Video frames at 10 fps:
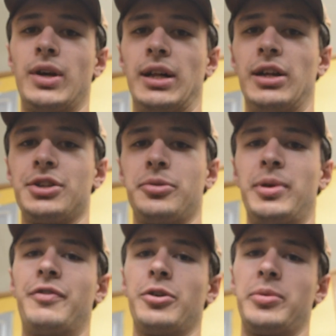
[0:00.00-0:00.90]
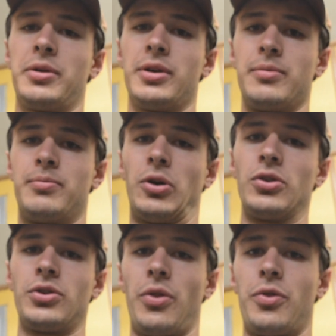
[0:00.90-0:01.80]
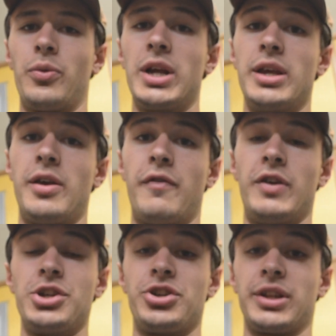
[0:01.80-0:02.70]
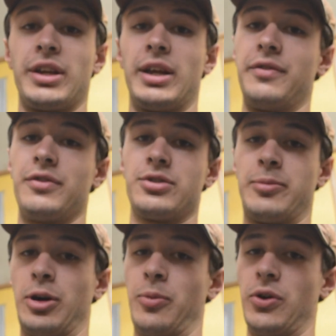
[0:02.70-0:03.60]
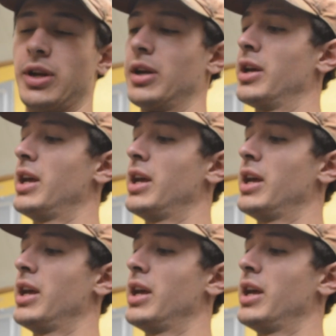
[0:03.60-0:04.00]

I'll also be filming part 3, finishing the knife, tomorrow morning,